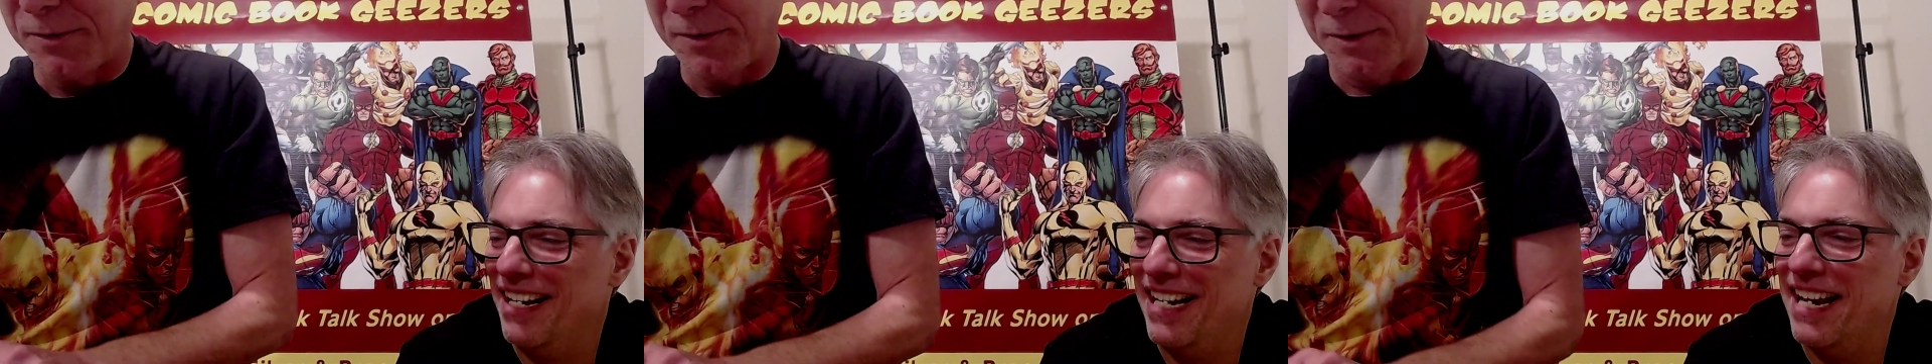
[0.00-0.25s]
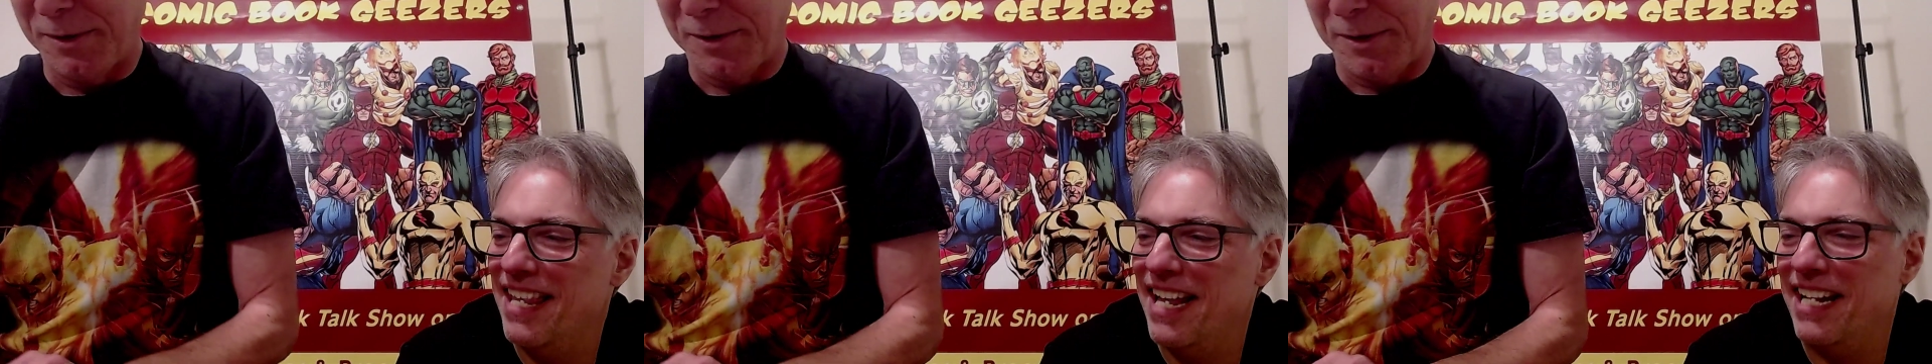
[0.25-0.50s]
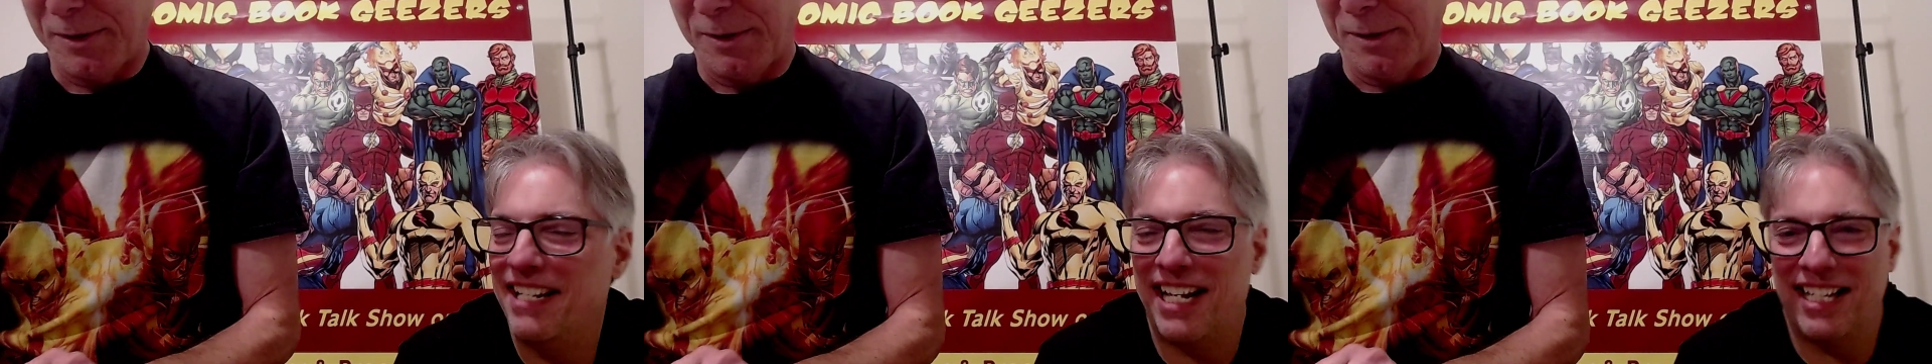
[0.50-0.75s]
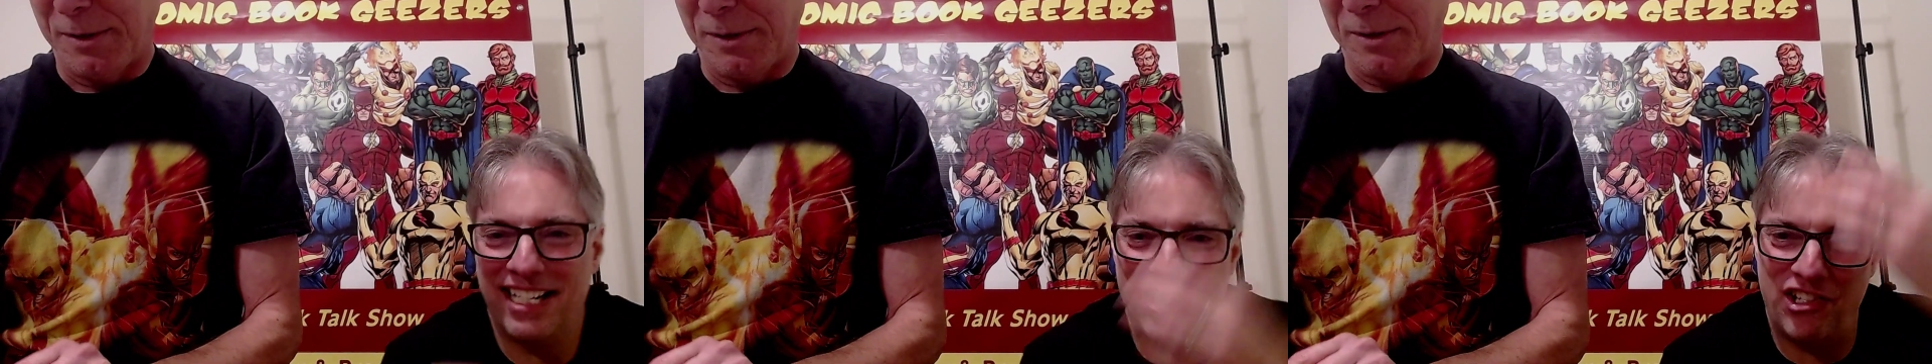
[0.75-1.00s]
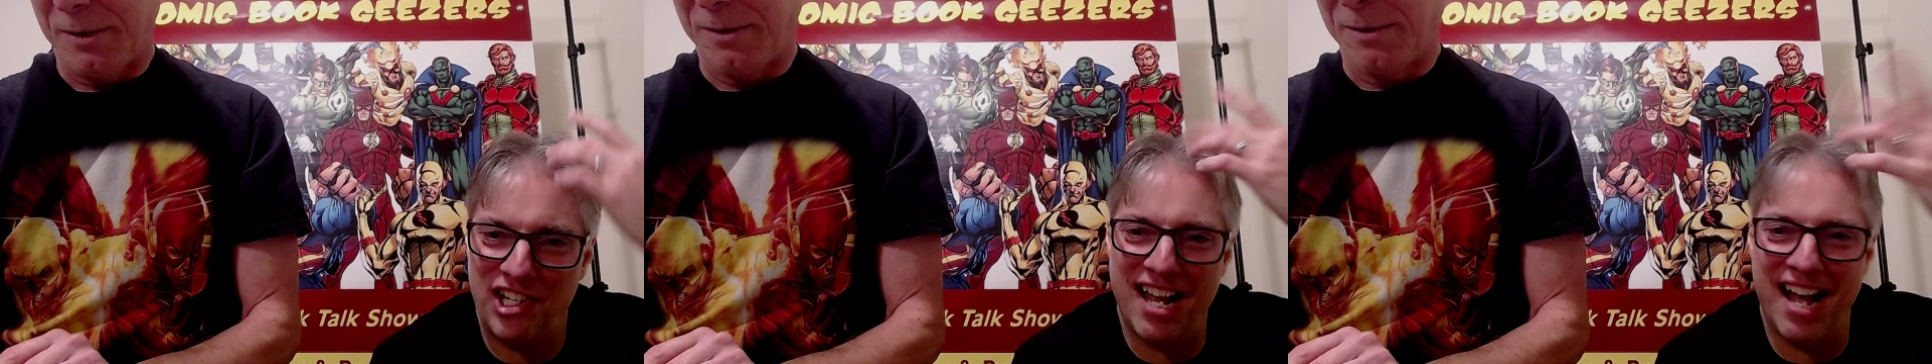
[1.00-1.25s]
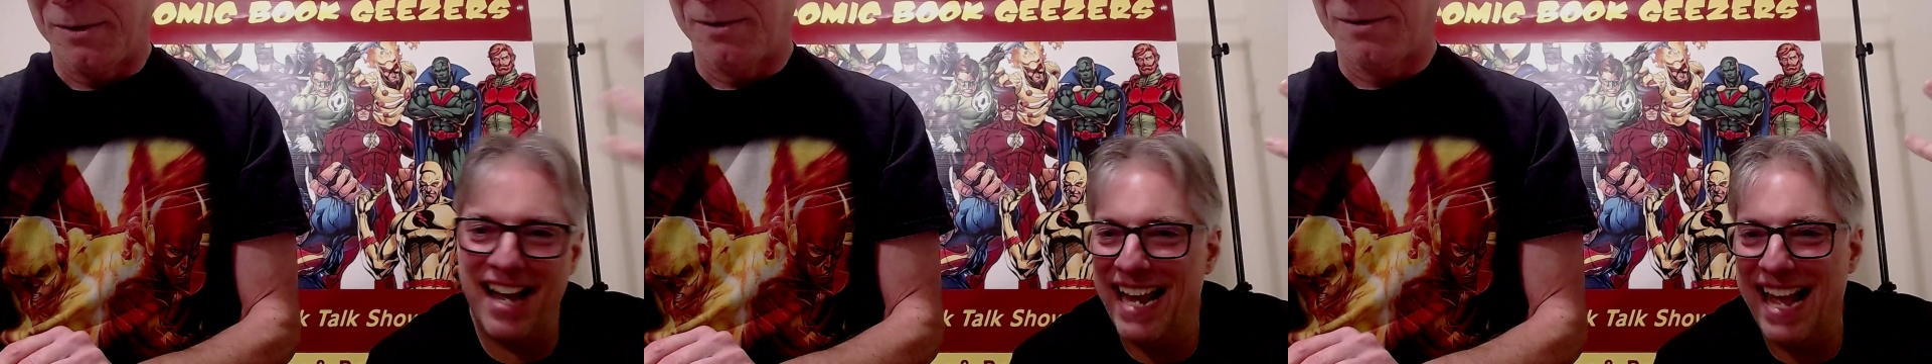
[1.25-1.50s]
yeah, and then he's got like the GI
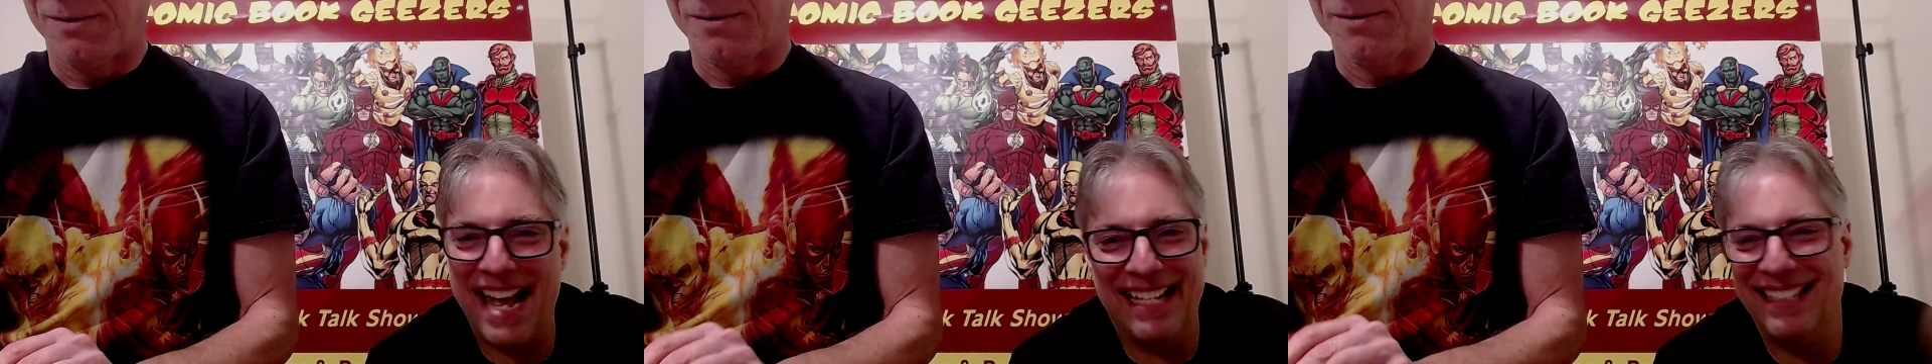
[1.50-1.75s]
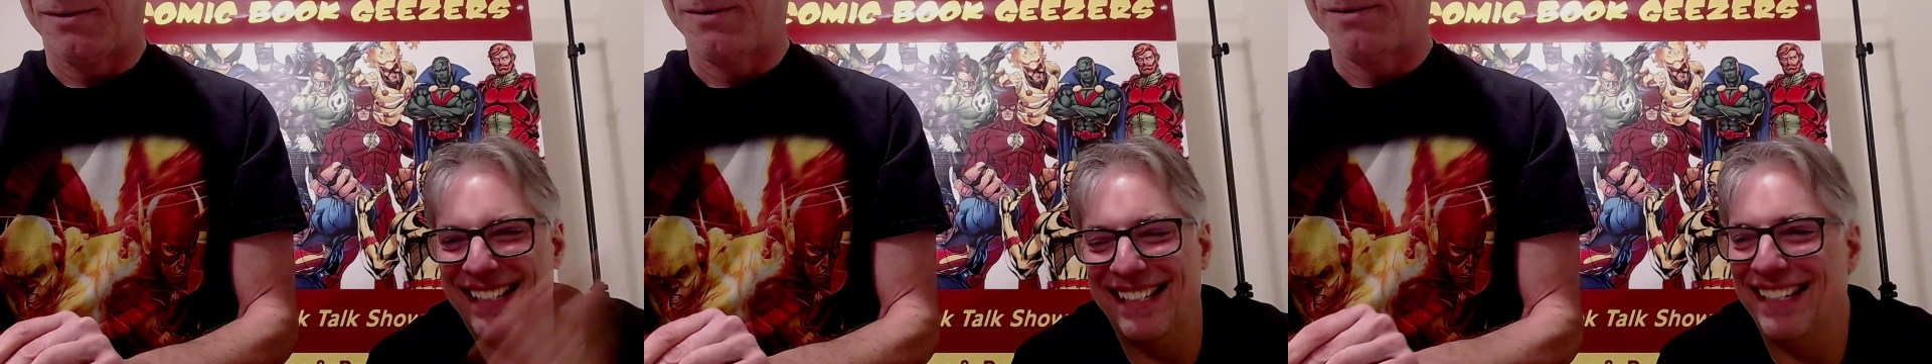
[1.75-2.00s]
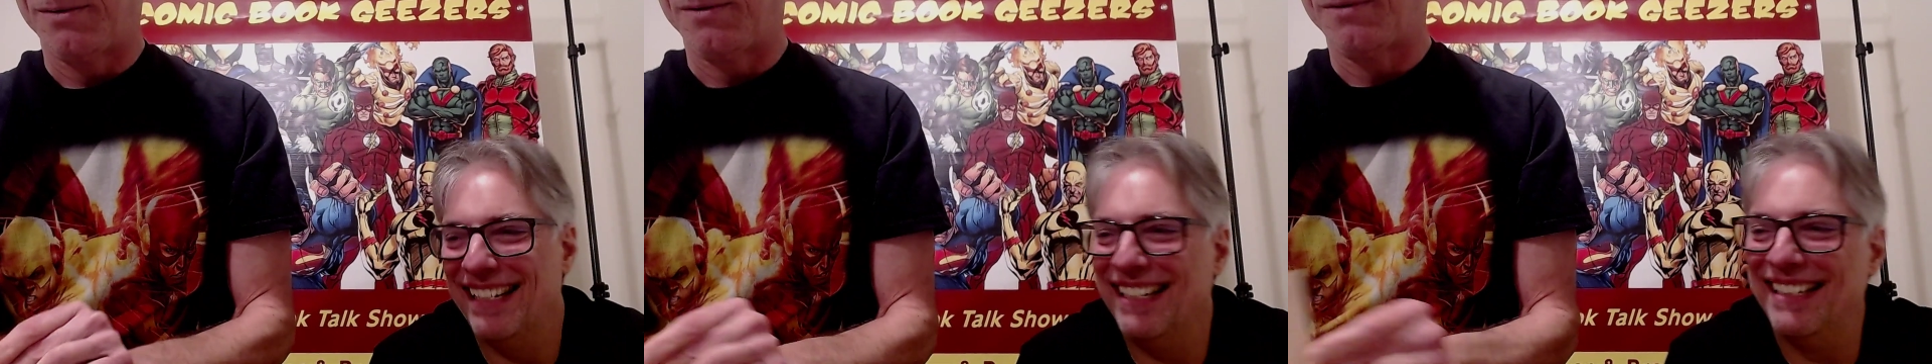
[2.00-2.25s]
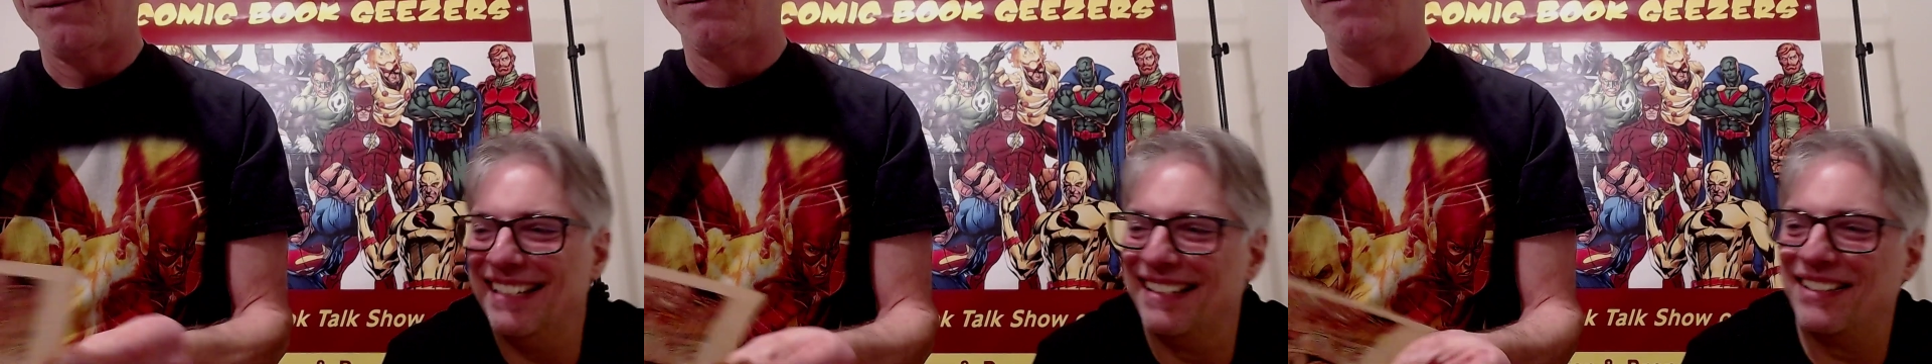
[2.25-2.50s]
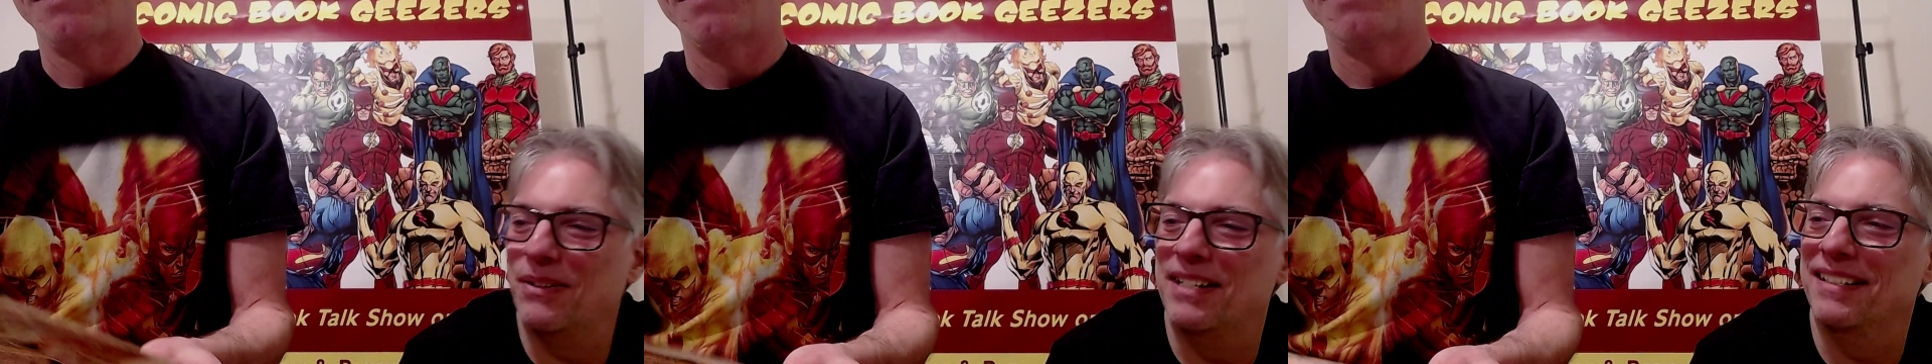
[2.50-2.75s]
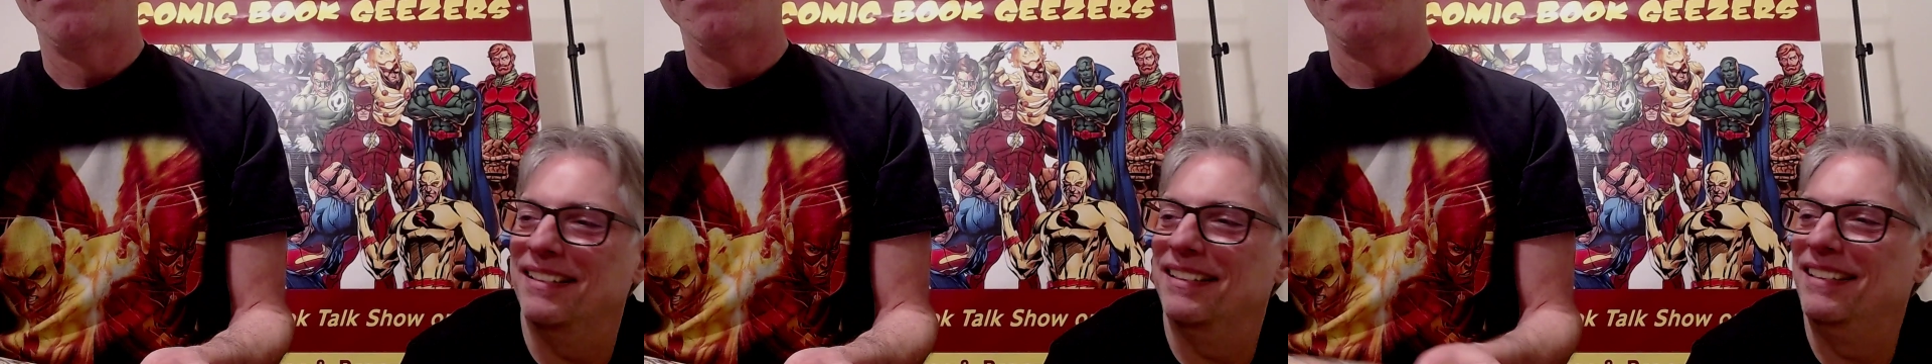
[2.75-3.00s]
hat. It's just like it's just
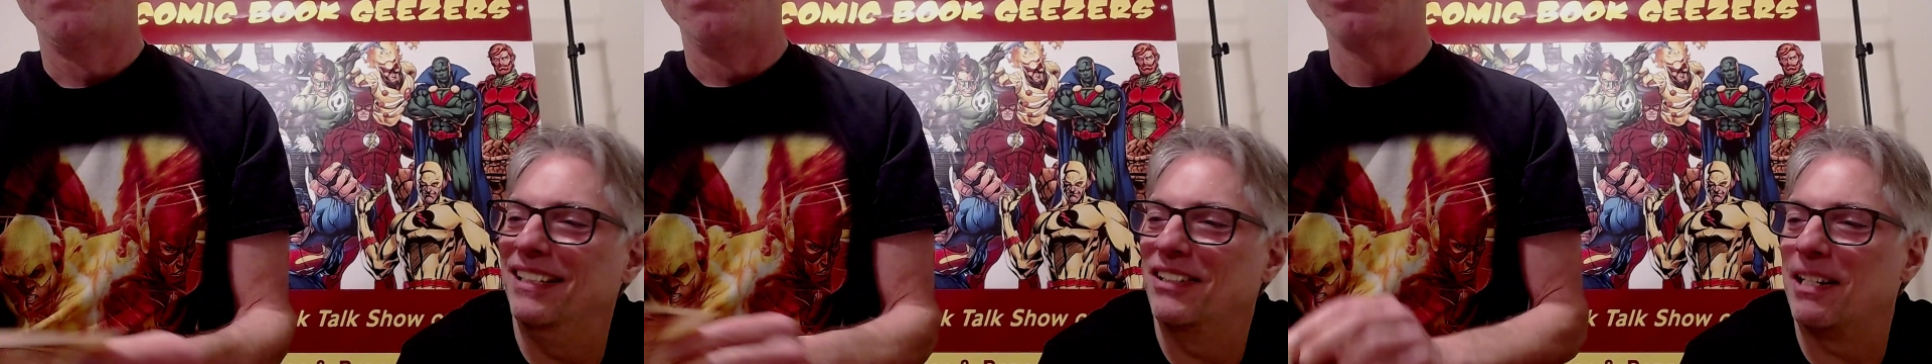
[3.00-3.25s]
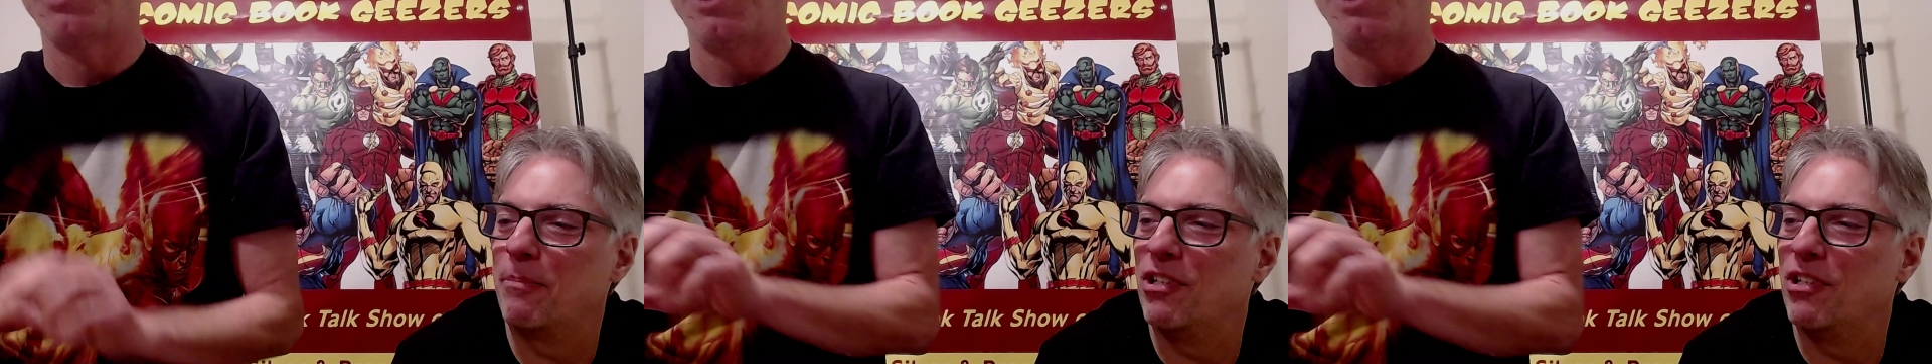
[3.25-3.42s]
crazy. It so